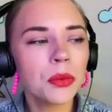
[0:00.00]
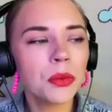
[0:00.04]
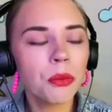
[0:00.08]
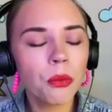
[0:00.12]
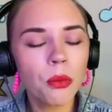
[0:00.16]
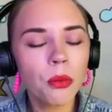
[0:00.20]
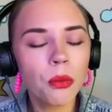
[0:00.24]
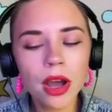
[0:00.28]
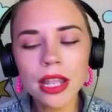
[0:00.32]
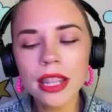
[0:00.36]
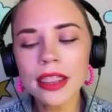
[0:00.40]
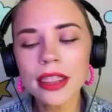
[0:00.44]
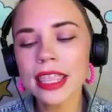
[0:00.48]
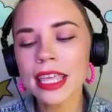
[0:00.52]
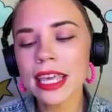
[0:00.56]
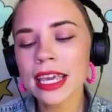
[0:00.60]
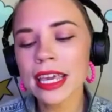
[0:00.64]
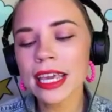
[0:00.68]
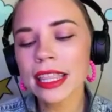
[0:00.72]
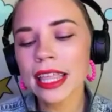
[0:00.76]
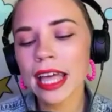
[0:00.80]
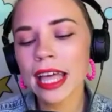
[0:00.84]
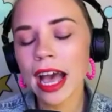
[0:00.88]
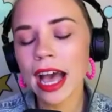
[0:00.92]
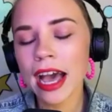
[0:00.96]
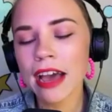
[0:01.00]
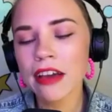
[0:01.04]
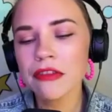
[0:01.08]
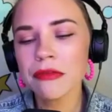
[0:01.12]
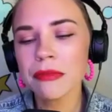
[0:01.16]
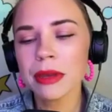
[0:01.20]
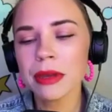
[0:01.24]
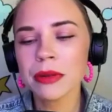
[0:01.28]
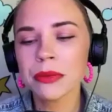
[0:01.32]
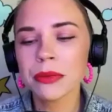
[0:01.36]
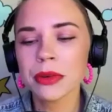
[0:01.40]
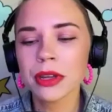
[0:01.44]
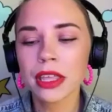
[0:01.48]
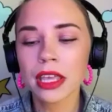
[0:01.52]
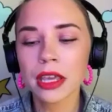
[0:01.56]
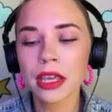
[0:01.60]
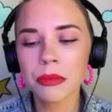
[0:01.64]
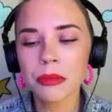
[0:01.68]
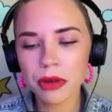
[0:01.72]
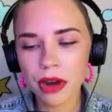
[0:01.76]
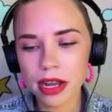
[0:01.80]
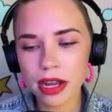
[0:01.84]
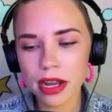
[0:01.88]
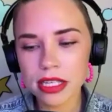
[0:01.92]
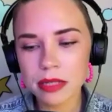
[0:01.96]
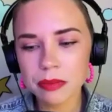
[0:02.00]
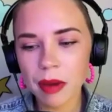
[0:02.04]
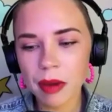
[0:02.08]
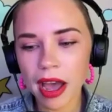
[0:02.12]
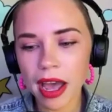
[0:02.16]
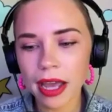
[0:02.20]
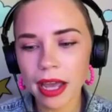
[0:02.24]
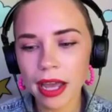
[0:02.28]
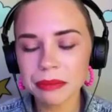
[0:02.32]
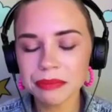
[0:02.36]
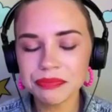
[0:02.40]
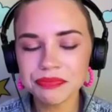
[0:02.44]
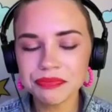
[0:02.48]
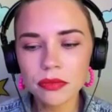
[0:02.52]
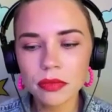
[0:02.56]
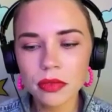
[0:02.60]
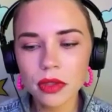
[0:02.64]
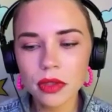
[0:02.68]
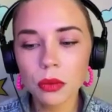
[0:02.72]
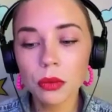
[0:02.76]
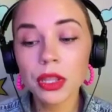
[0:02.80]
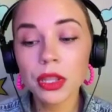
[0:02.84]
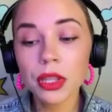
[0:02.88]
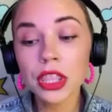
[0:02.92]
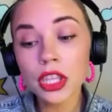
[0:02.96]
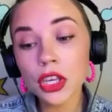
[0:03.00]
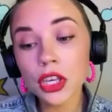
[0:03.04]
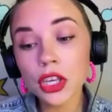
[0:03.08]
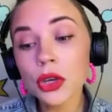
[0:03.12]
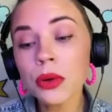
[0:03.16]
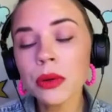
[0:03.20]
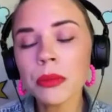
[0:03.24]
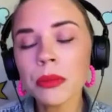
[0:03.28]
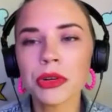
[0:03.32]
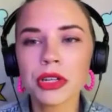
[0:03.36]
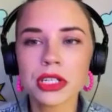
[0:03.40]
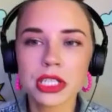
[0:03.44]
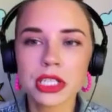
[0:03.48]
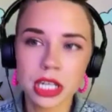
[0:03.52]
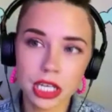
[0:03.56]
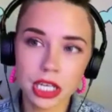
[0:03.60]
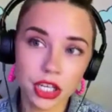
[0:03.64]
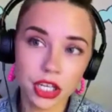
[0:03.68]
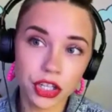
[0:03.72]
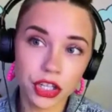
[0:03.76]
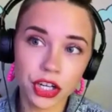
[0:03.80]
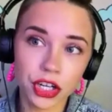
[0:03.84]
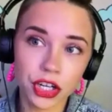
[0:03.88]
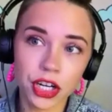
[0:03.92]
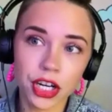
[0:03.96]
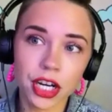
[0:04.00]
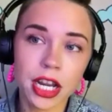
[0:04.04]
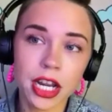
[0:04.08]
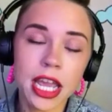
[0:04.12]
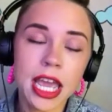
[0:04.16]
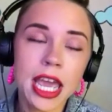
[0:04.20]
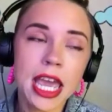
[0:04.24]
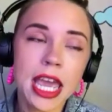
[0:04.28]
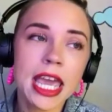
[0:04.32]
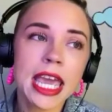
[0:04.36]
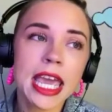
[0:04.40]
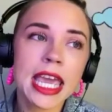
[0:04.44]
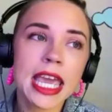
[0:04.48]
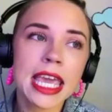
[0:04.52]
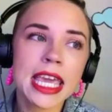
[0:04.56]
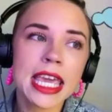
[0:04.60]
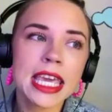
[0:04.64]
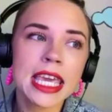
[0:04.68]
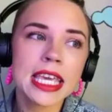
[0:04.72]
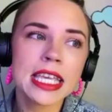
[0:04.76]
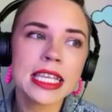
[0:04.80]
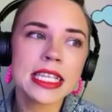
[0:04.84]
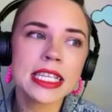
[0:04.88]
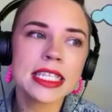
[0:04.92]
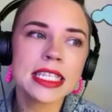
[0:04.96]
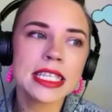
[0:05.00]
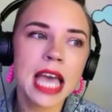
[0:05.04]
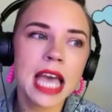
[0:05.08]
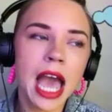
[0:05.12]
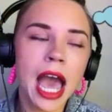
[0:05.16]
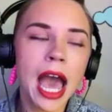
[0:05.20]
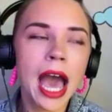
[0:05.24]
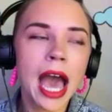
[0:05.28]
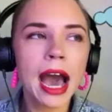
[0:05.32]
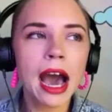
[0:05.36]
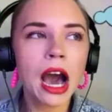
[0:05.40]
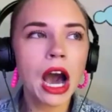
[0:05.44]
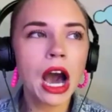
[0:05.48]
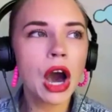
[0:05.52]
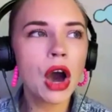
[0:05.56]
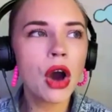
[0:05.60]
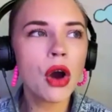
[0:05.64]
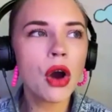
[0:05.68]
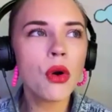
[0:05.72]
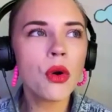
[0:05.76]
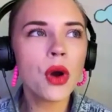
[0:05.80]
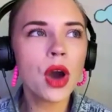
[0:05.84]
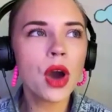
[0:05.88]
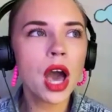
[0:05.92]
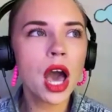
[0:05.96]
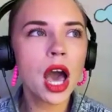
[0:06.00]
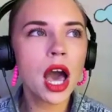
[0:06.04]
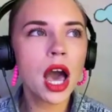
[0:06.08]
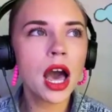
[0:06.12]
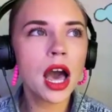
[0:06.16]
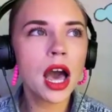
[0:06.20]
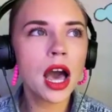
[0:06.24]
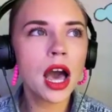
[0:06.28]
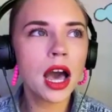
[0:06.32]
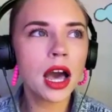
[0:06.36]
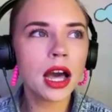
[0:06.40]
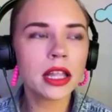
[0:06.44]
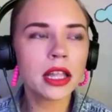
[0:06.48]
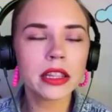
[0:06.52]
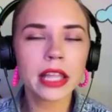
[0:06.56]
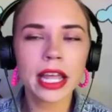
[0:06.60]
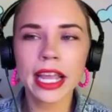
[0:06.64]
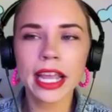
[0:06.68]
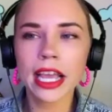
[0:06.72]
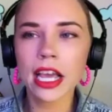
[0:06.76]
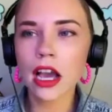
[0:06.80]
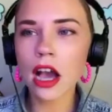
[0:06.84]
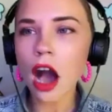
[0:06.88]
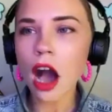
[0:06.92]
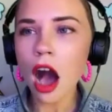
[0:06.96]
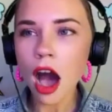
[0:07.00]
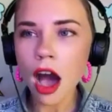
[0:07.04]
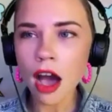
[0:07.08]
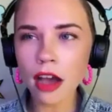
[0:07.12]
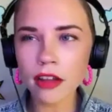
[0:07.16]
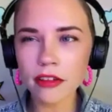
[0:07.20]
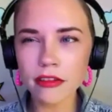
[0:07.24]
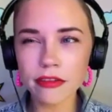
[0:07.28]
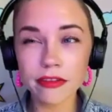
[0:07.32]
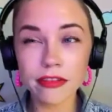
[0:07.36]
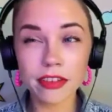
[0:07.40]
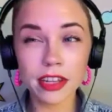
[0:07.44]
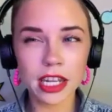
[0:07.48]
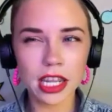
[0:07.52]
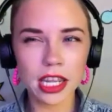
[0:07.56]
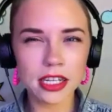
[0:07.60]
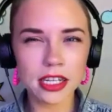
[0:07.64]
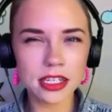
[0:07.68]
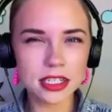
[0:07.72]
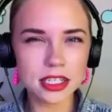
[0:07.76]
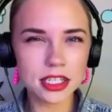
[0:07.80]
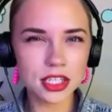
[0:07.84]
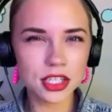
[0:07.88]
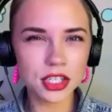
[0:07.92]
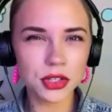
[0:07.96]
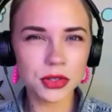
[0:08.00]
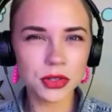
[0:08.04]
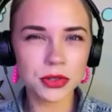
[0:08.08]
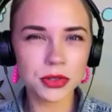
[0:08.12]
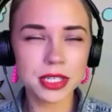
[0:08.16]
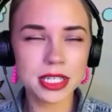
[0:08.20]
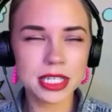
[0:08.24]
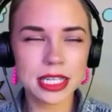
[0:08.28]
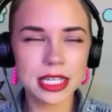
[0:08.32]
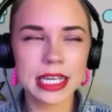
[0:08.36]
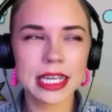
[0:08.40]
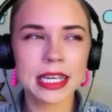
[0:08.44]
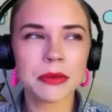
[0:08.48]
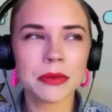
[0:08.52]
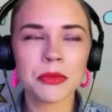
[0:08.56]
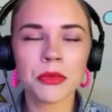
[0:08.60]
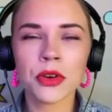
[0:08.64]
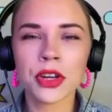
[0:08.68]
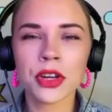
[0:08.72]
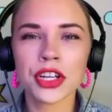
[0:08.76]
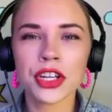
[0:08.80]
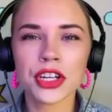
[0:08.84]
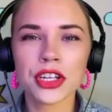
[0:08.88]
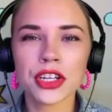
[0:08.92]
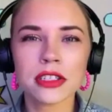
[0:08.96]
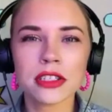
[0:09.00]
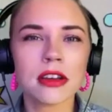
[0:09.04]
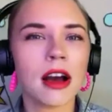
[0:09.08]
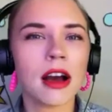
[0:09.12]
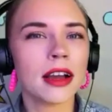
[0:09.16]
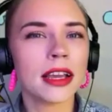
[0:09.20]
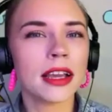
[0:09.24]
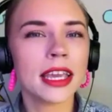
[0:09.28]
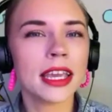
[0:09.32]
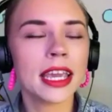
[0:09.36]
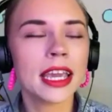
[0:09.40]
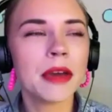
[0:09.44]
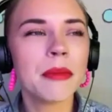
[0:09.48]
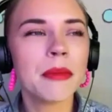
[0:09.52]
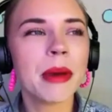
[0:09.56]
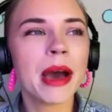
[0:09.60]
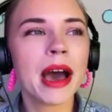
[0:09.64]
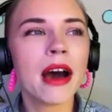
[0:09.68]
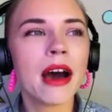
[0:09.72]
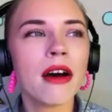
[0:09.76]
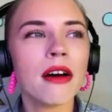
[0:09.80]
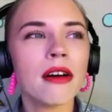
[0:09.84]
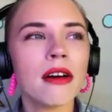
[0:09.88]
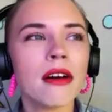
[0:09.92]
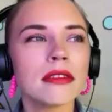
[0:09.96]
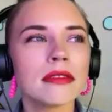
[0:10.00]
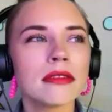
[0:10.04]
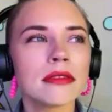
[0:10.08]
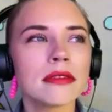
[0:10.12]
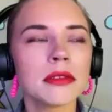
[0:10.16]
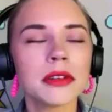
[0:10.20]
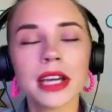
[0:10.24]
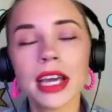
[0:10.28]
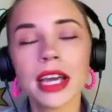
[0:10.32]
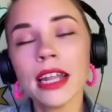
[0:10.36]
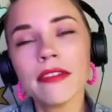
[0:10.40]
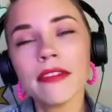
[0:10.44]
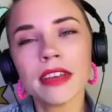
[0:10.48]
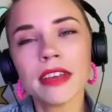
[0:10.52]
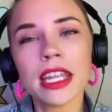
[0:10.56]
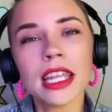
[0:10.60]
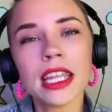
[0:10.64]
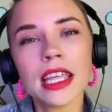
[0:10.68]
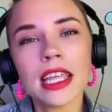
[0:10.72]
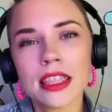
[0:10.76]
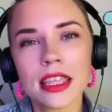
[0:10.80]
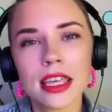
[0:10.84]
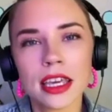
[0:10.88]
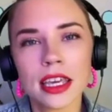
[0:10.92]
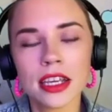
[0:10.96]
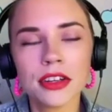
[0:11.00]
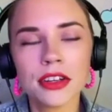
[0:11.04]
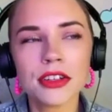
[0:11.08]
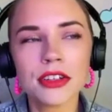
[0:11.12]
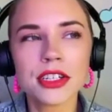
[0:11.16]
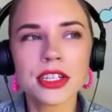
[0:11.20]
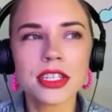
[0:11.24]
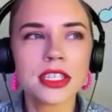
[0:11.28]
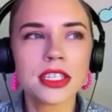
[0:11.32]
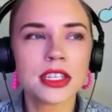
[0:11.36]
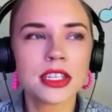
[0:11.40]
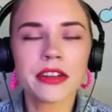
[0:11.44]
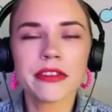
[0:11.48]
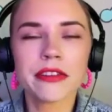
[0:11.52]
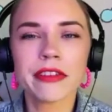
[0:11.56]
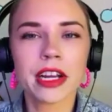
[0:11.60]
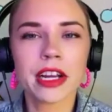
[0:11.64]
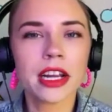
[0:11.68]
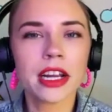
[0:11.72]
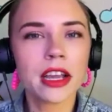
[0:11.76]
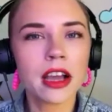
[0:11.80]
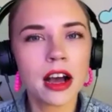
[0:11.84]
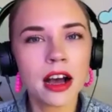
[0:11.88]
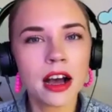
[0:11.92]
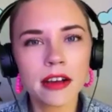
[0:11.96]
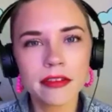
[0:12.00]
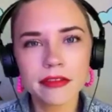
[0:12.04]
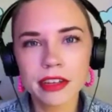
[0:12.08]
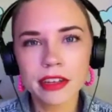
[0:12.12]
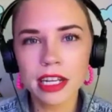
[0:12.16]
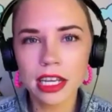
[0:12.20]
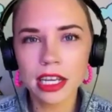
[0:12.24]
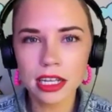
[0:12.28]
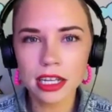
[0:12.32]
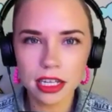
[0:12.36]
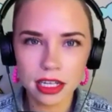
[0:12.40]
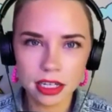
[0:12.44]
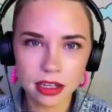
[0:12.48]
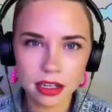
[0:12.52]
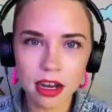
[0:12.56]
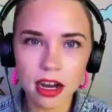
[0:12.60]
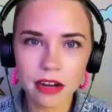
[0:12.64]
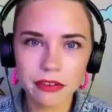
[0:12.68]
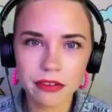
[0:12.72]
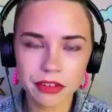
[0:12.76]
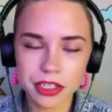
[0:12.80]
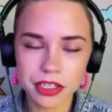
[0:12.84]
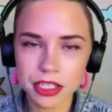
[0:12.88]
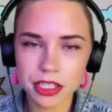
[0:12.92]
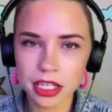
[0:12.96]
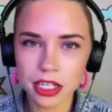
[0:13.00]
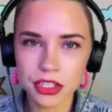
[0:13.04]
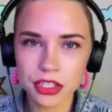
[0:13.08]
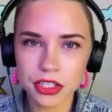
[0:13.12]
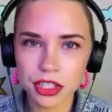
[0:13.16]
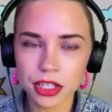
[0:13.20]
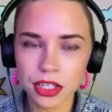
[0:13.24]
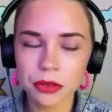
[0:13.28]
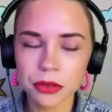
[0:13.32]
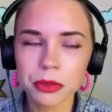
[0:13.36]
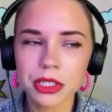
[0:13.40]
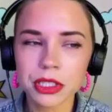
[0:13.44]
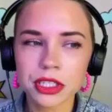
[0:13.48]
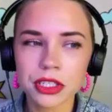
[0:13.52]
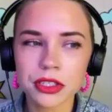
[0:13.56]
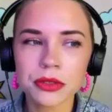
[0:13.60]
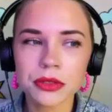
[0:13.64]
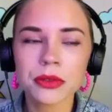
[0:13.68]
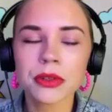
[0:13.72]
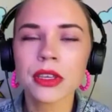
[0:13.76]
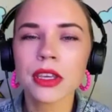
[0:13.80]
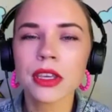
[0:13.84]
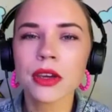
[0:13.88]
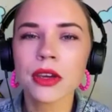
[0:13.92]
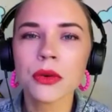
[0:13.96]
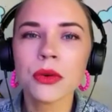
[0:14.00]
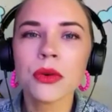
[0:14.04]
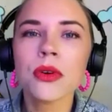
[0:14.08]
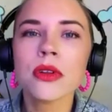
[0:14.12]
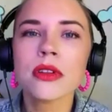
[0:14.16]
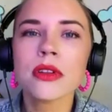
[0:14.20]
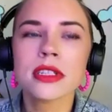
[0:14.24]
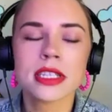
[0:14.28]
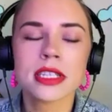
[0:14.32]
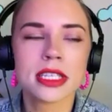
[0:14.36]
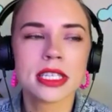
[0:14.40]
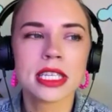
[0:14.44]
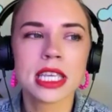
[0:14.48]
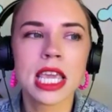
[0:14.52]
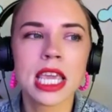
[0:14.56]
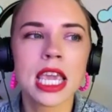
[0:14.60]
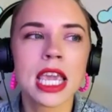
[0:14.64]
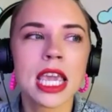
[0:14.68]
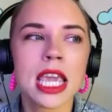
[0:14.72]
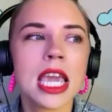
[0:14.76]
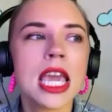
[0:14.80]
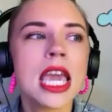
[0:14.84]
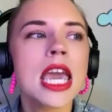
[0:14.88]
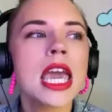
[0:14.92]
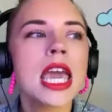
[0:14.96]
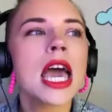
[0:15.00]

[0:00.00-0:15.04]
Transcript: One thing that I've been really impressed by with you in particular is how confident you seem when you're talking about, well, kind of anything. You're very confident in conversation, which is really cool to see.